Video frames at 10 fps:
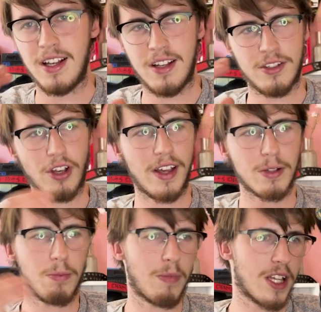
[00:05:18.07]
So
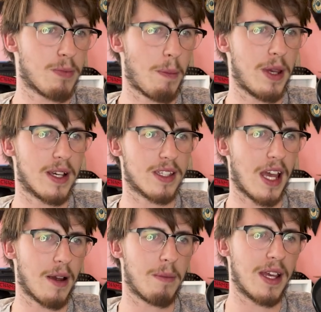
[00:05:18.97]
that's my pick.
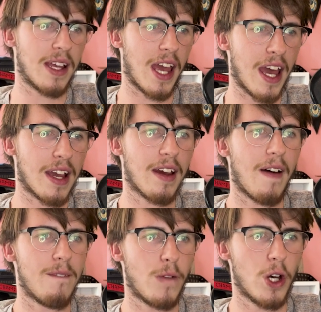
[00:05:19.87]
Zhang Mingyang
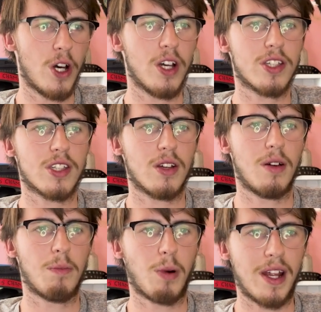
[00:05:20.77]
versus
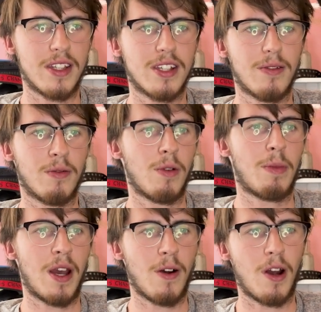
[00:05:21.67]
Brendson
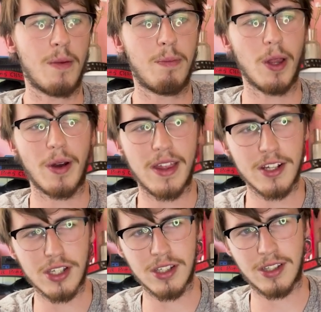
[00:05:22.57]
Ribeiro. By the way,
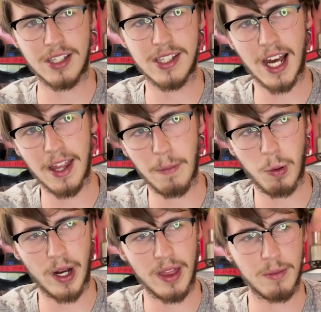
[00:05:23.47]
this is the start of the
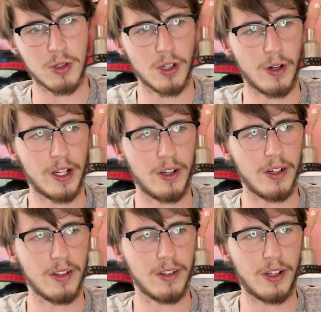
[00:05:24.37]
prelims, sorry,
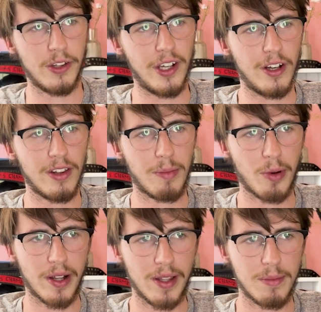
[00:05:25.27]
not the early
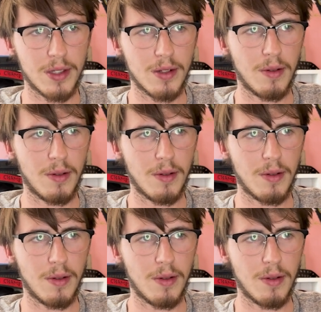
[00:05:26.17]
prelims.